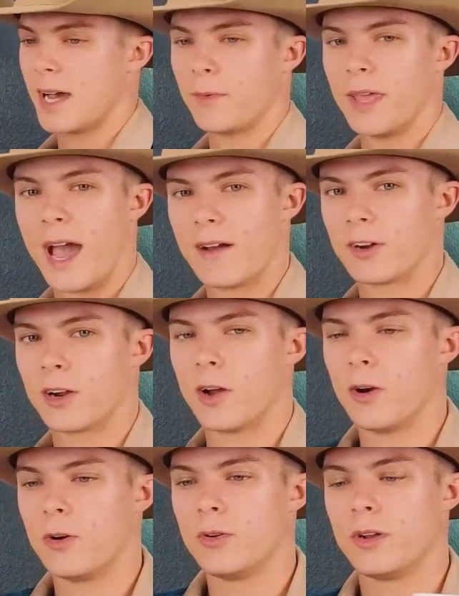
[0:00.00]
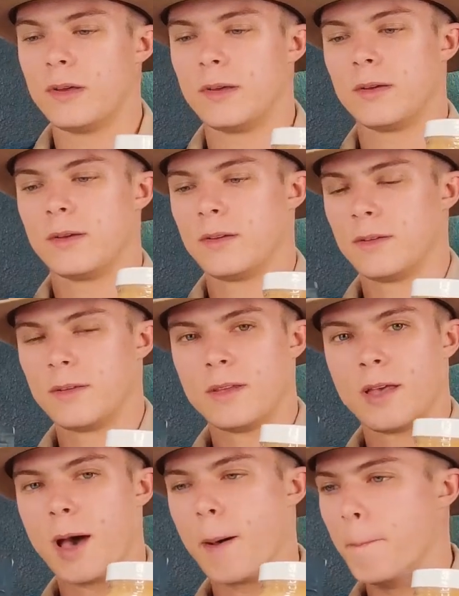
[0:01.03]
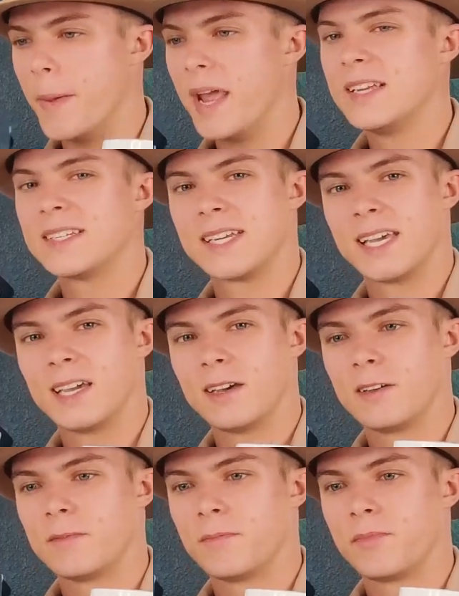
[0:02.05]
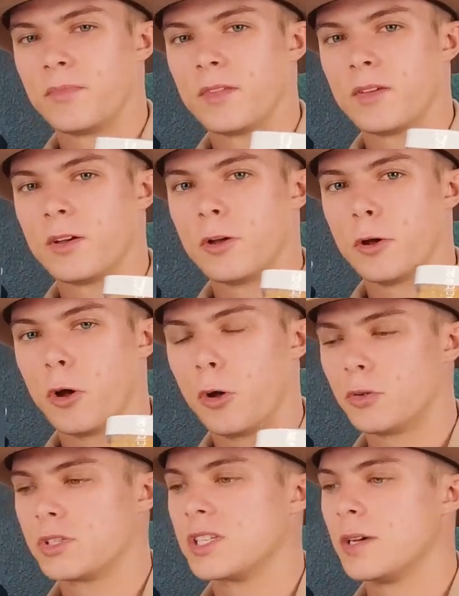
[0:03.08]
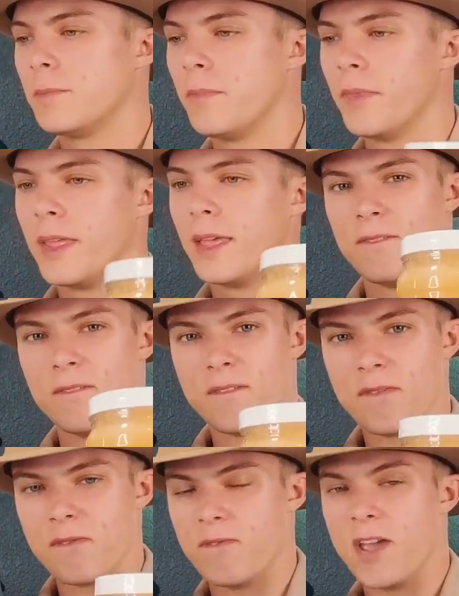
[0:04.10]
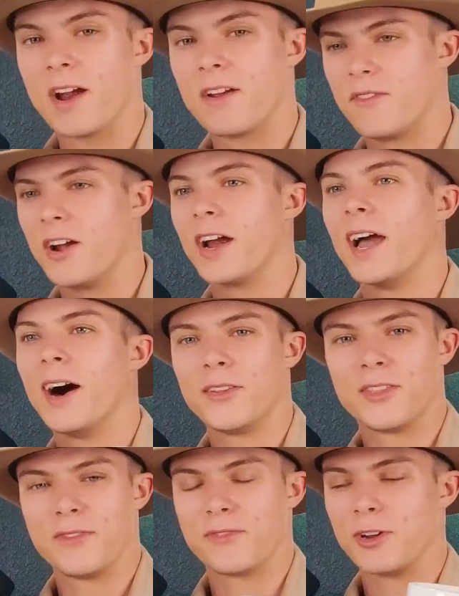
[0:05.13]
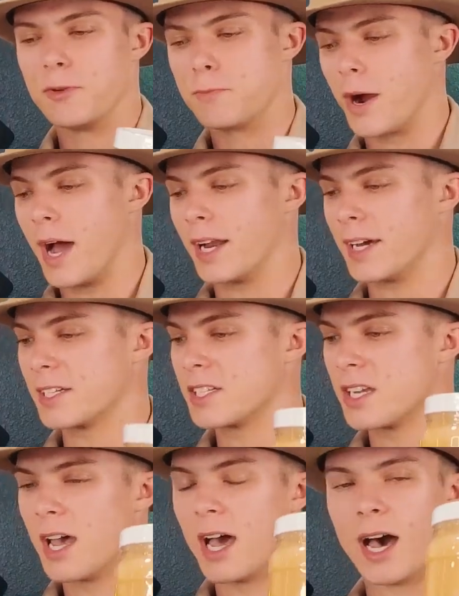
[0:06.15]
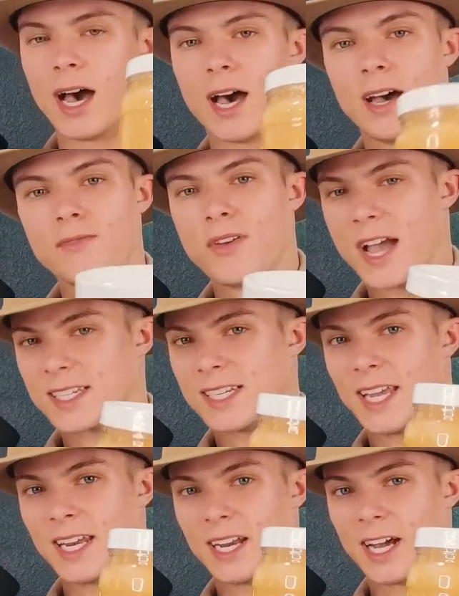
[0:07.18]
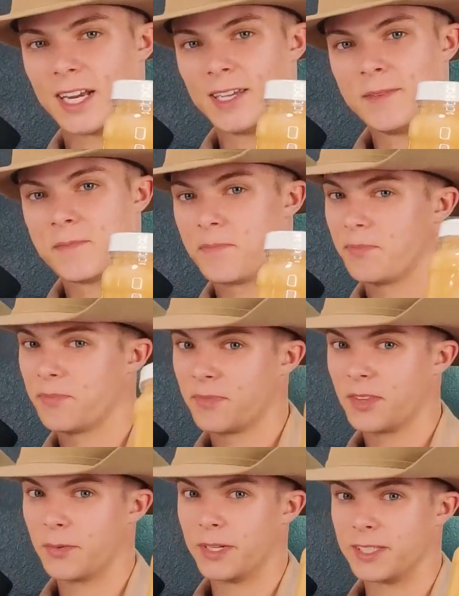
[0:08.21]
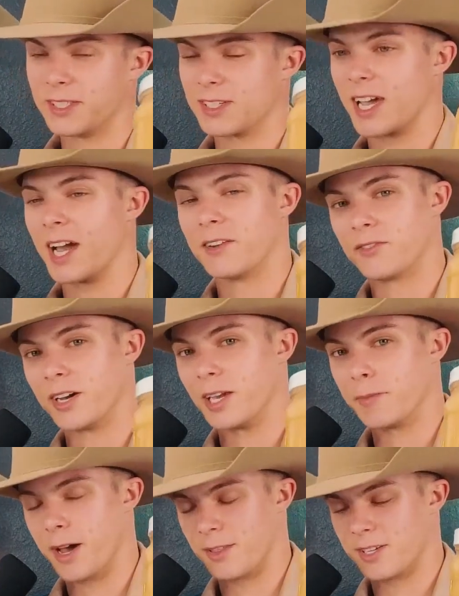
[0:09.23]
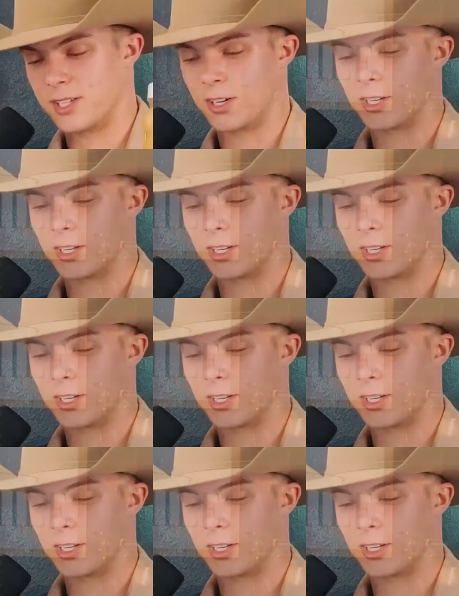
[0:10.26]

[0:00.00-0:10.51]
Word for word: that we have our own amazing, wholesome, very, very healthy for you products, uh, unvaccinated honey, which is kind of funny about this